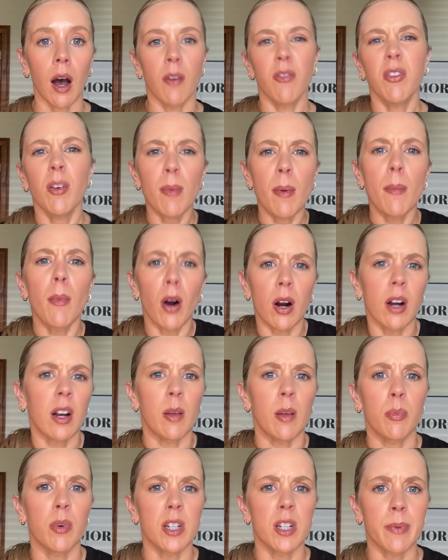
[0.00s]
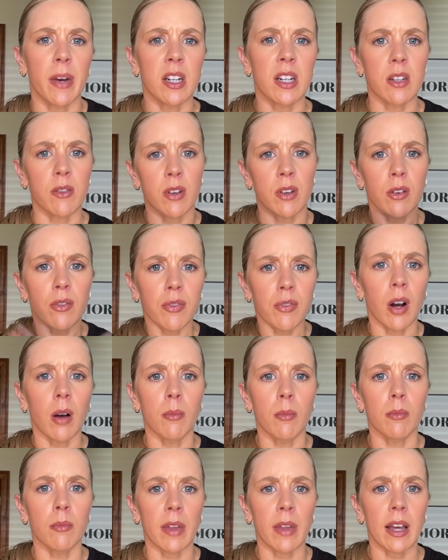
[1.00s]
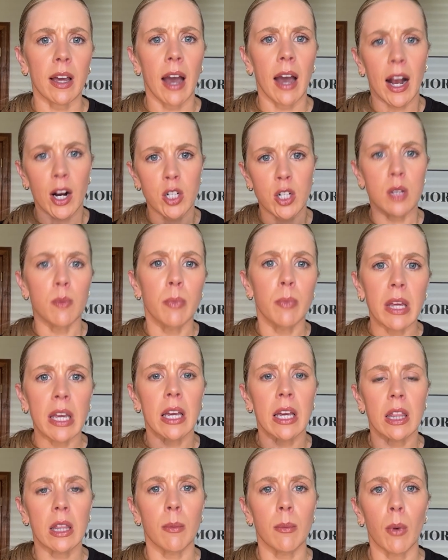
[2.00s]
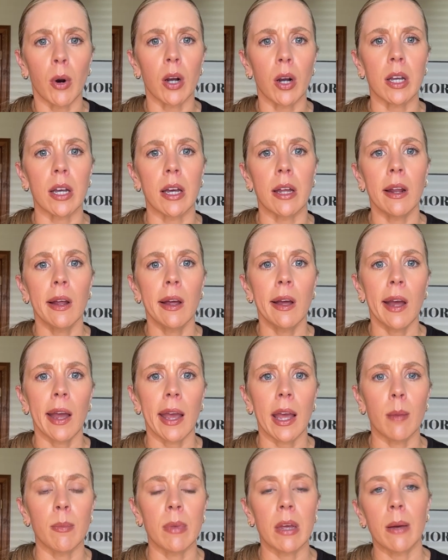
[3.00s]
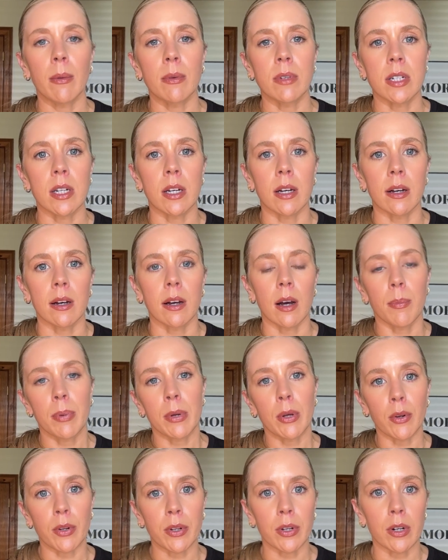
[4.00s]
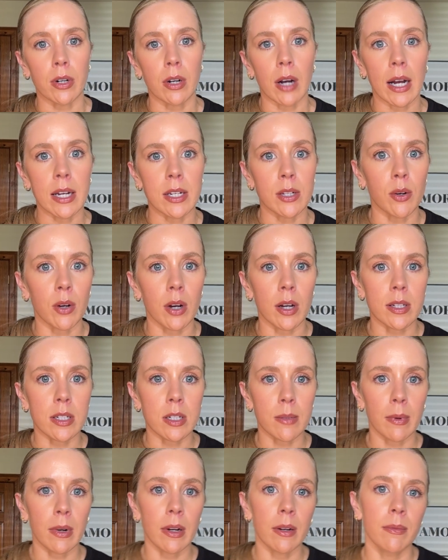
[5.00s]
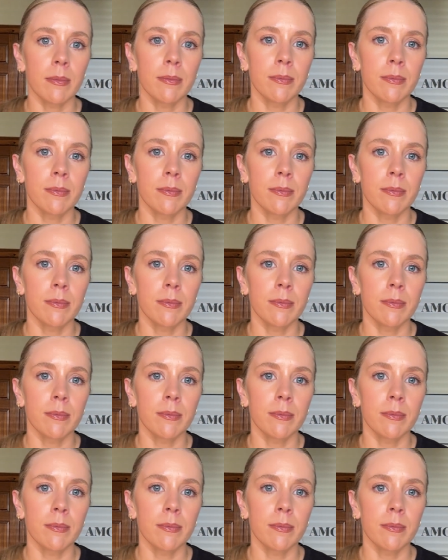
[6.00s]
from a marketing perspective, from like actually being in the market and being able to appeal to your ideal customer.